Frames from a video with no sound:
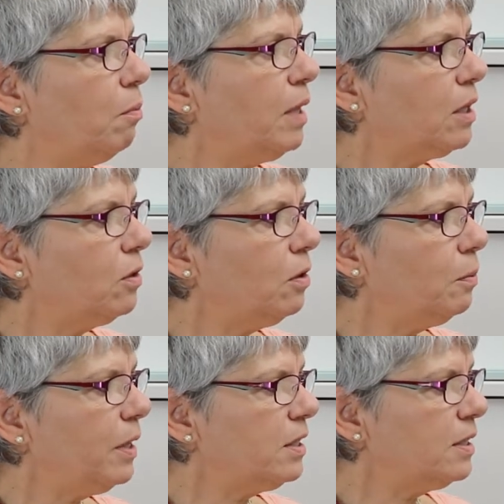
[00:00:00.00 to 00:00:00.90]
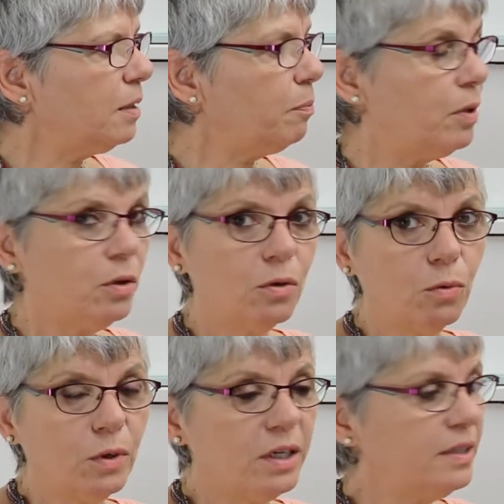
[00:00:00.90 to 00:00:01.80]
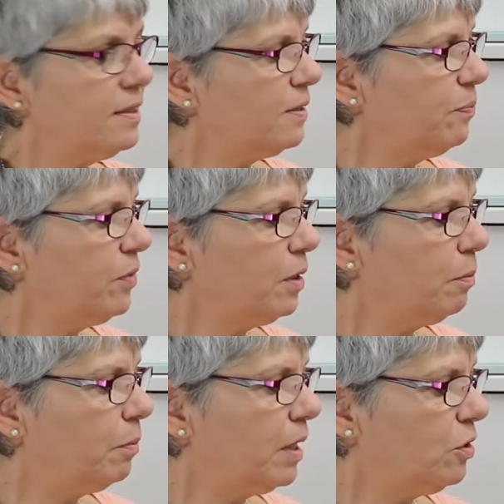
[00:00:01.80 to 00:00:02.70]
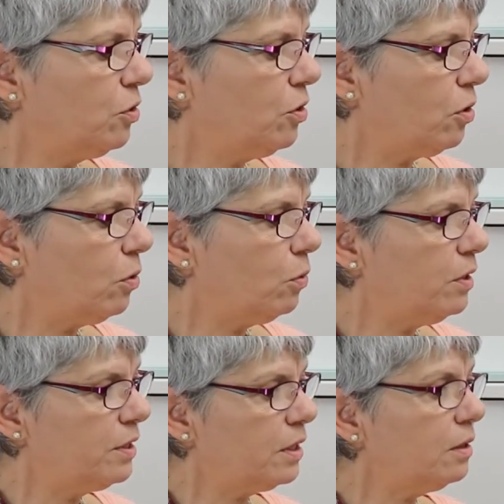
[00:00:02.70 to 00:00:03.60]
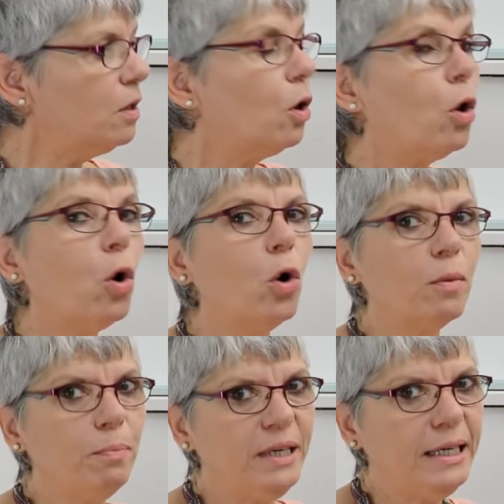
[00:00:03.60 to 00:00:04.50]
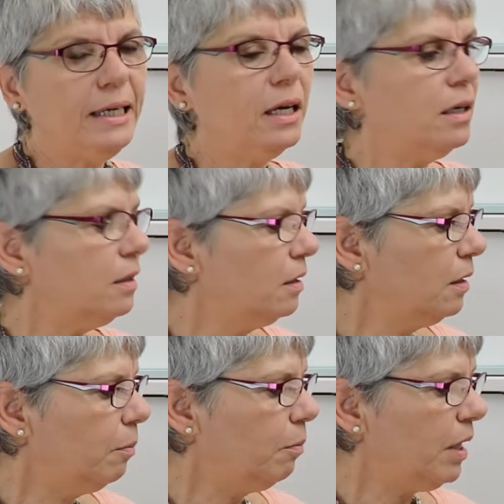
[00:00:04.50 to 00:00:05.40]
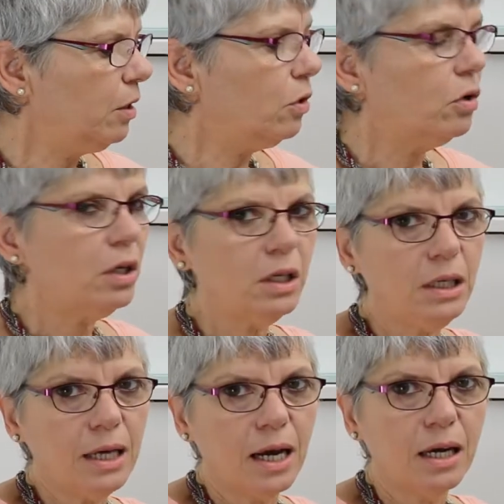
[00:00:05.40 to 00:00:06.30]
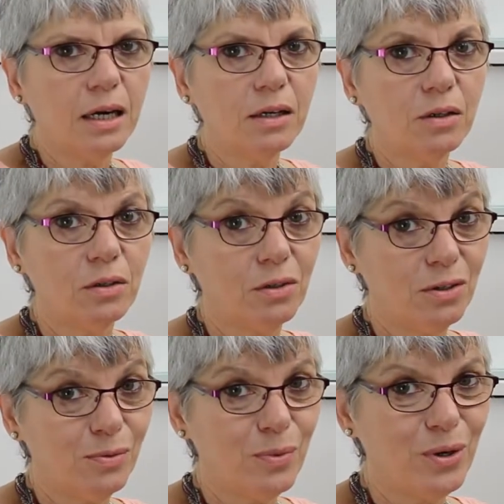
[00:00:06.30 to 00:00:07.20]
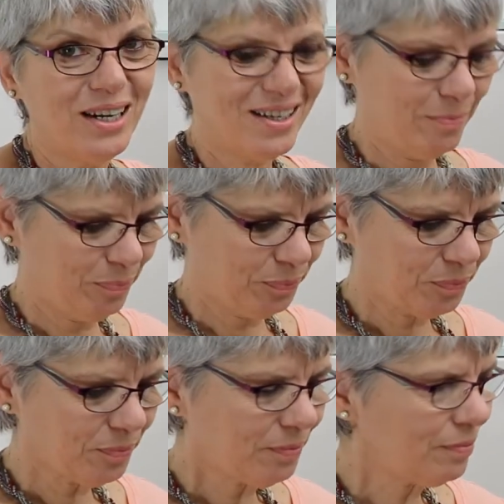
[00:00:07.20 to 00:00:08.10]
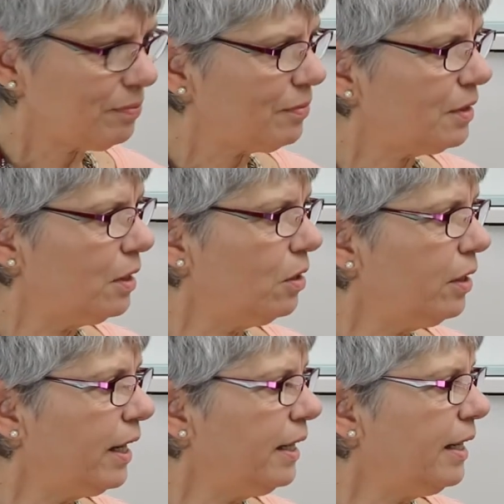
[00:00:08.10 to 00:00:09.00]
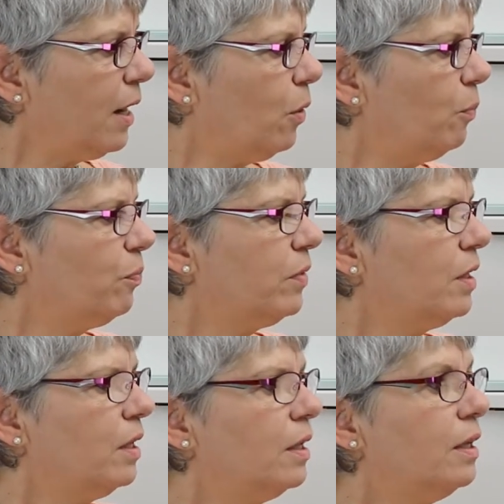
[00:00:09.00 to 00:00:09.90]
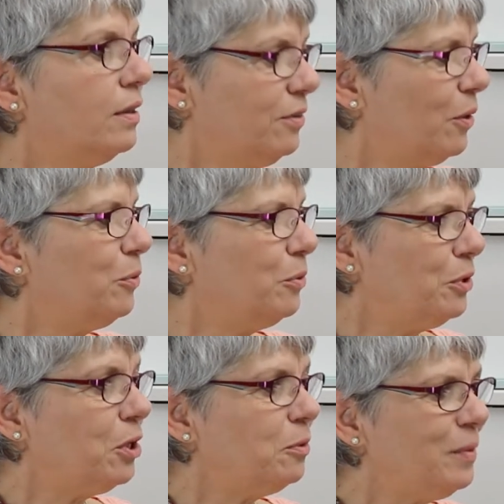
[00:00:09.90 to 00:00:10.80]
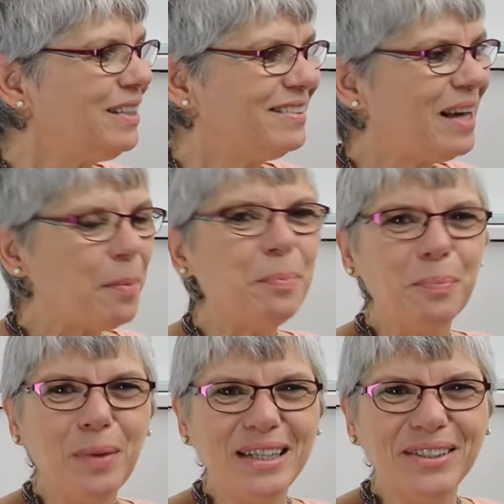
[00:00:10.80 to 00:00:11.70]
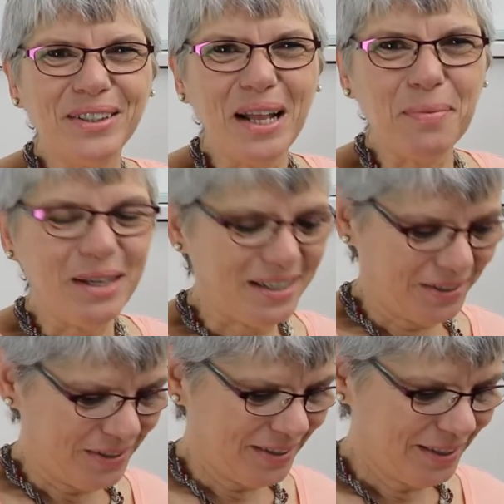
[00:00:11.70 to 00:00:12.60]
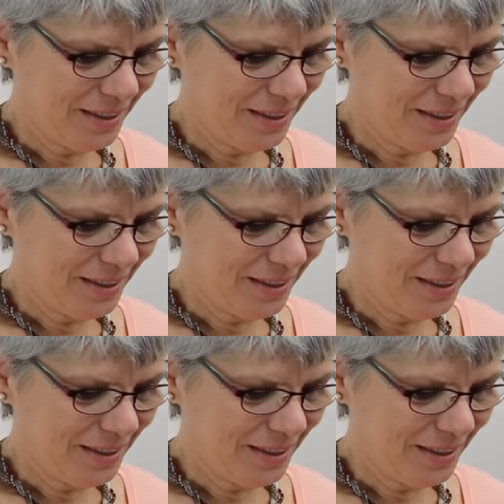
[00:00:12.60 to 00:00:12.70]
Mejor, better, peor, worse, mayor, older or bigger, menor, younger or smaller. Okay, now, so do not mix up mayor and mejor.